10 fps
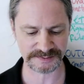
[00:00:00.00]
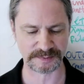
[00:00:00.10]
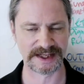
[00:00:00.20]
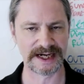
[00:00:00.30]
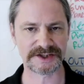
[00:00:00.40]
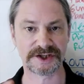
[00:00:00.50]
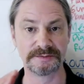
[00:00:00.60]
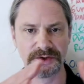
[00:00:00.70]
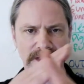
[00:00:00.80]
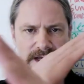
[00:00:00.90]
planets
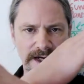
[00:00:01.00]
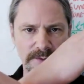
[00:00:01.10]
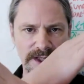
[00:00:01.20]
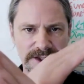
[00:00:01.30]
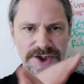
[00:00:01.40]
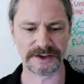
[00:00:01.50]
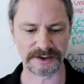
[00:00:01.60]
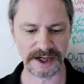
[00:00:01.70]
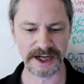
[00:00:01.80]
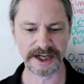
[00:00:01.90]
communicating with each other,